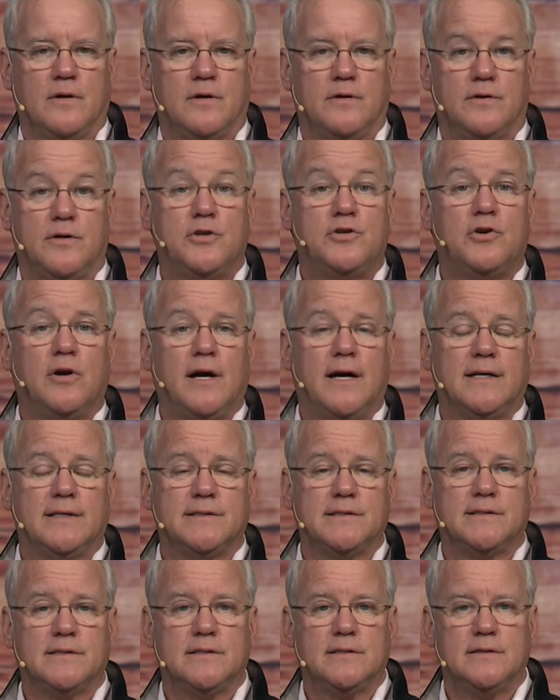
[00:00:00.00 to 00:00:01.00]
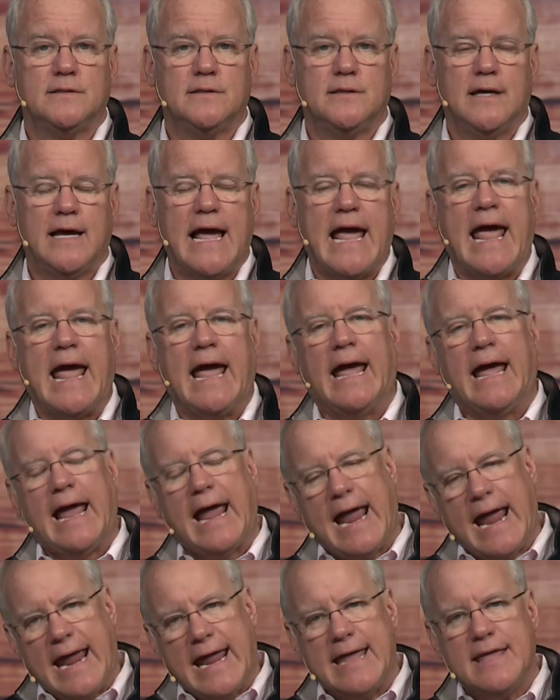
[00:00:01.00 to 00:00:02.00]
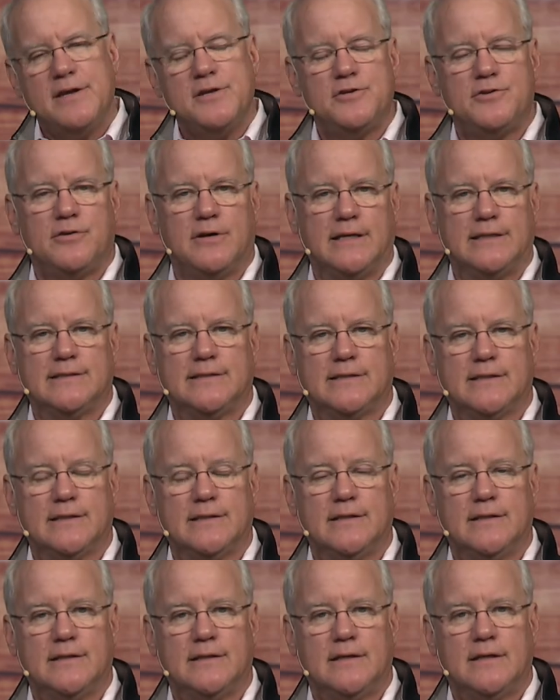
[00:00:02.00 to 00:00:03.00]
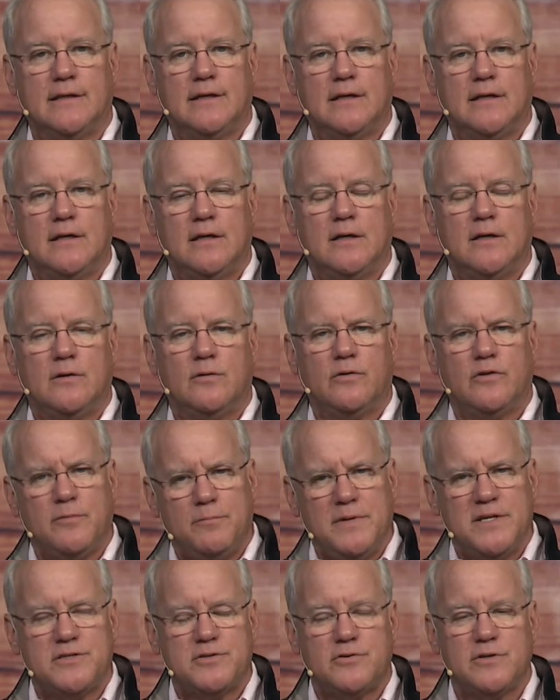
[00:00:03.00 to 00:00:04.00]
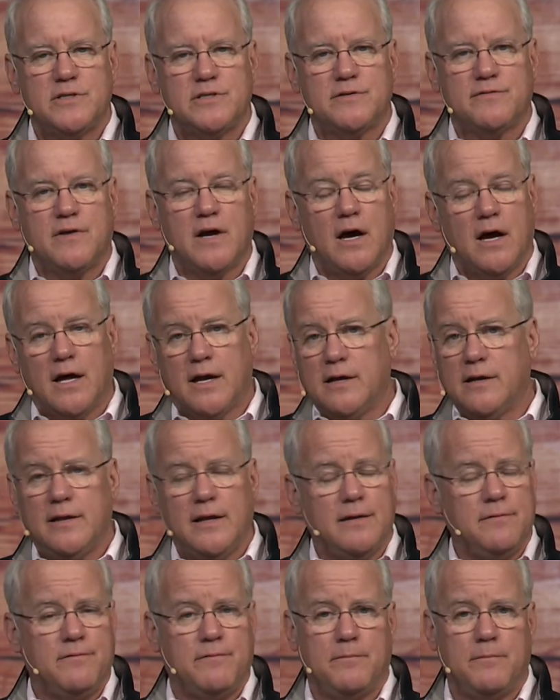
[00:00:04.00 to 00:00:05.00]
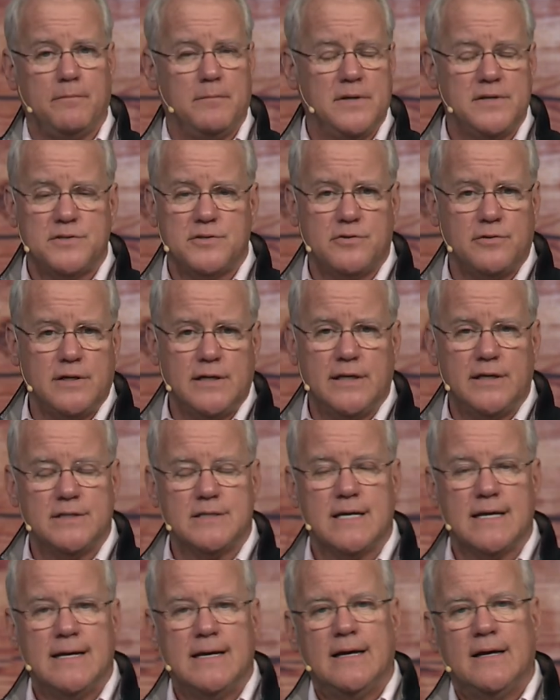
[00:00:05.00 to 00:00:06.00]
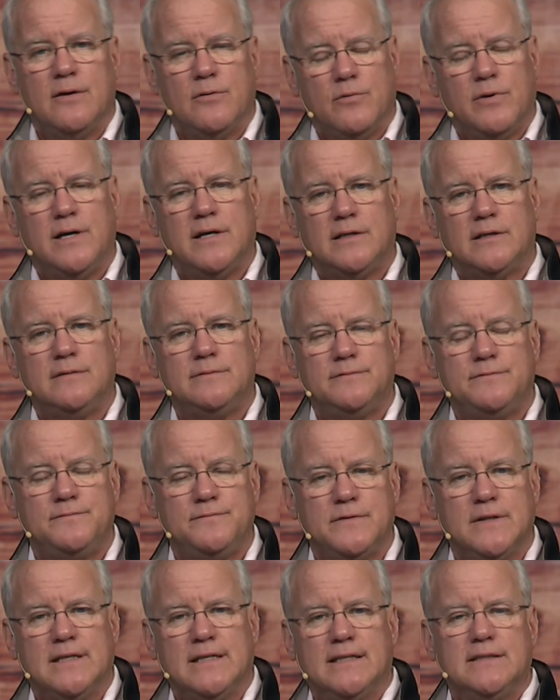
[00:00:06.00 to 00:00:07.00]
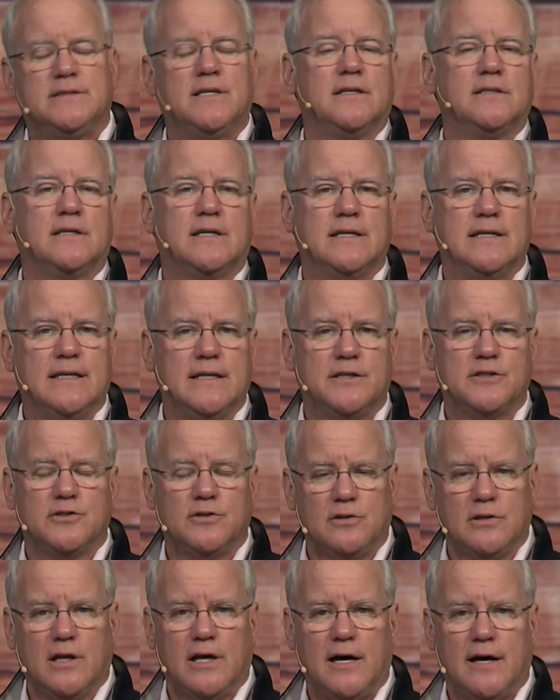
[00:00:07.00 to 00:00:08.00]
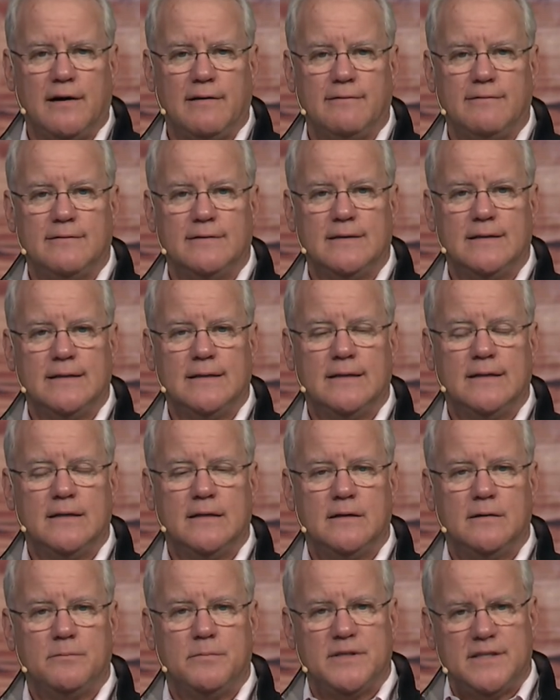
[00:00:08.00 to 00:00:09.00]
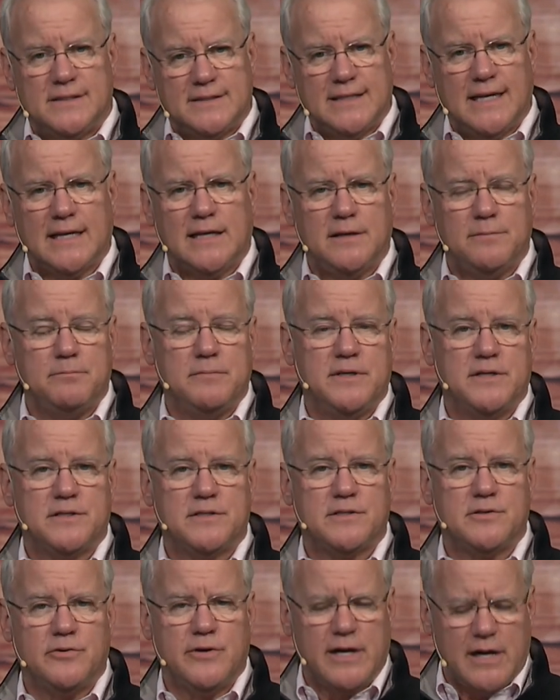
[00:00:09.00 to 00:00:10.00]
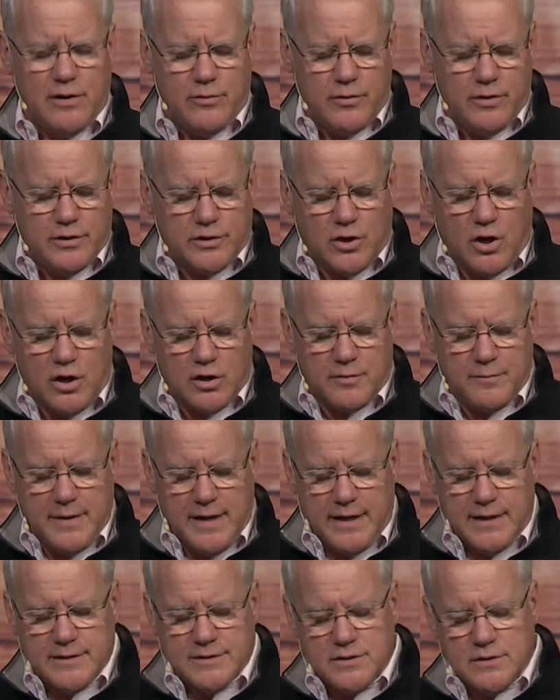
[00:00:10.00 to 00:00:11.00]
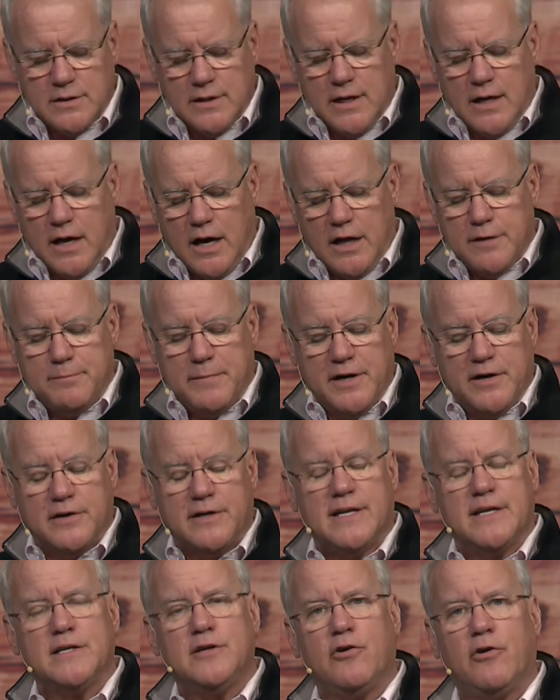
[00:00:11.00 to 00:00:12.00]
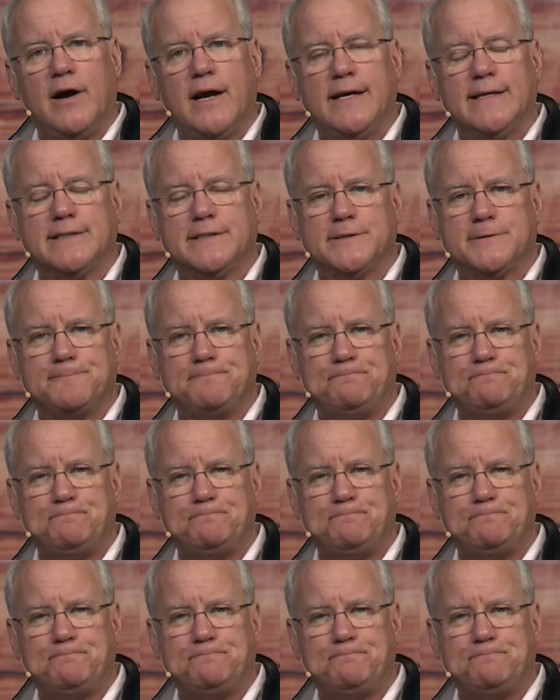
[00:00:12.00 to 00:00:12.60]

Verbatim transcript: To trust, entrusted with the mysteries of God. And that mystery is, well, it's unconditional love. But the second mystery I want to talk about is unmerited grace.